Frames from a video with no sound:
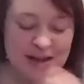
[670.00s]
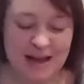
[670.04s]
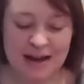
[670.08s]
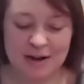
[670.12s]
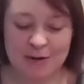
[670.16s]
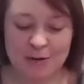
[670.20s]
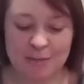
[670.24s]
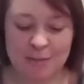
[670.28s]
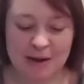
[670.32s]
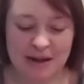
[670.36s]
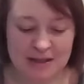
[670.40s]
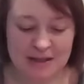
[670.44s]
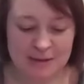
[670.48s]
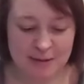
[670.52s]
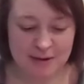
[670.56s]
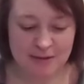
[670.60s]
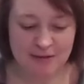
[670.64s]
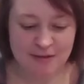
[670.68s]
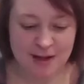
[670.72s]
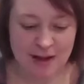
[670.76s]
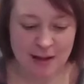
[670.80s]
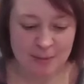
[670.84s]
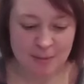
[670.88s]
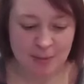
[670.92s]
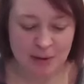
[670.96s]
It kind of reminds me
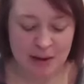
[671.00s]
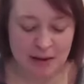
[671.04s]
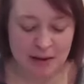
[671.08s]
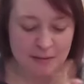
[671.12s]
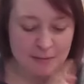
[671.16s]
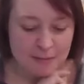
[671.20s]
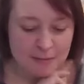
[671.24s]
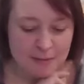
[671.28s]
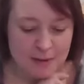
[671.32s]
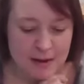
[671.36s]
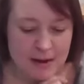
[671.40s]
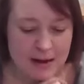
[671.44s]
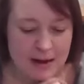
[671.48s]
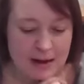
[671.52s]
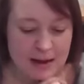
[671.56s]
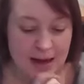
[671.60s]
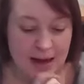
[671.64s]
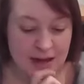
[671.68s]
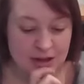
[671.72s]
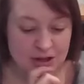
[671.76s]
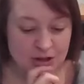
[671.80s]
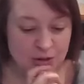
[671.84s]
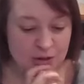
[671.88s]
of that, but yeah,